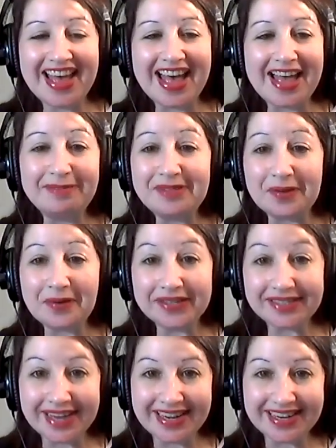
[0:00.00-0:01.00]
I'm so
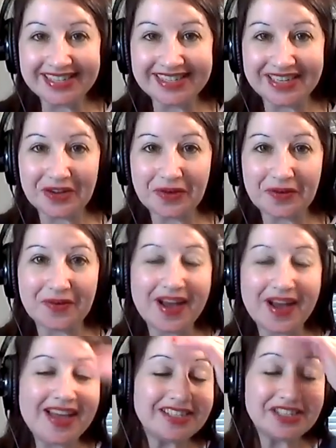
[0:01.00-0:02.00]
excited to
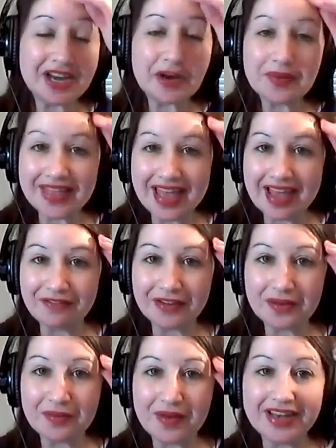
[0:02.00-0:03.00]
share with
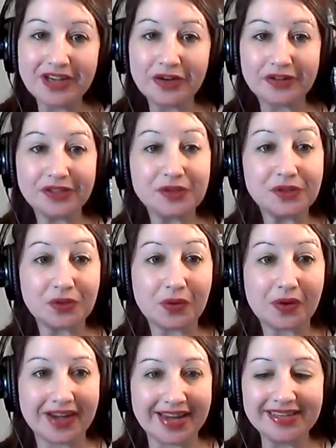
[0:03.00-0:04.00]
everyone your
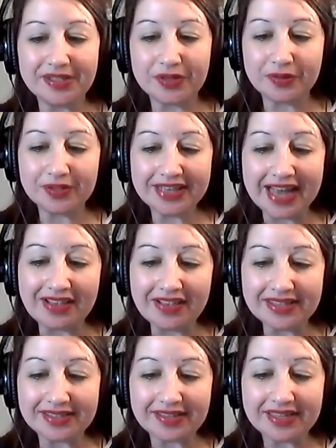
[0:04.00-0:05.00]
story. So
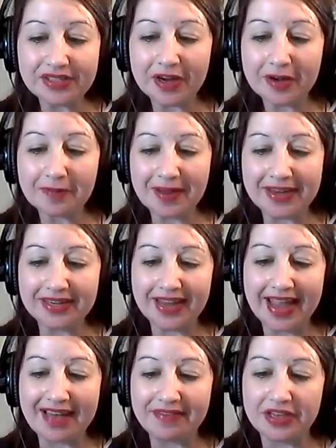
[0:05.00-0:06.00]
let's start by
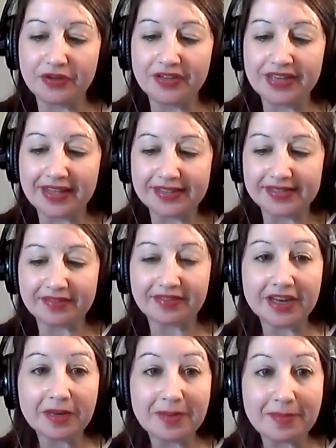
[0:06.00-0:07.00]
having you tell us a
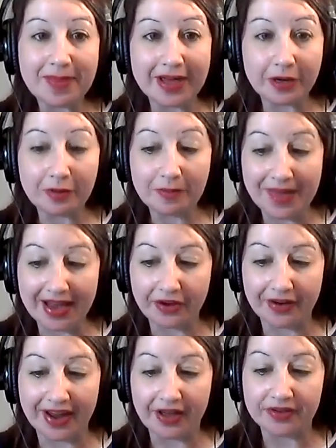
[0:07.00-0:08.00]
little bit about your
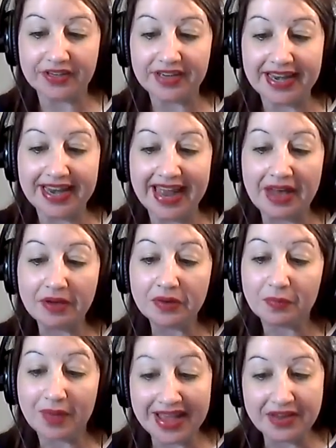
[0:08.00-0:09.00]
background and how
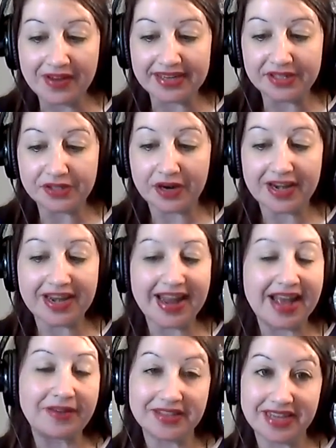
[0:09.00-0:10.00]
and why you got started
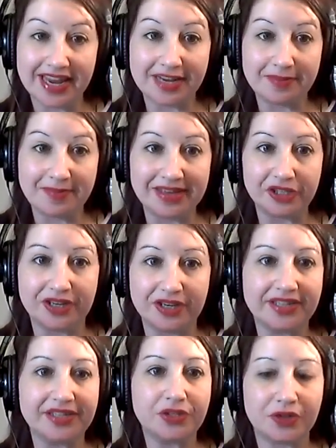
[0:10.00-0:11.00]
out in the animation
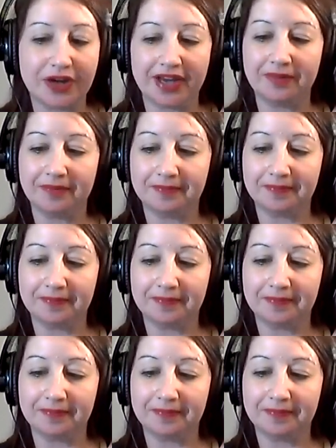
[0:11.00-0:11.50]
industry.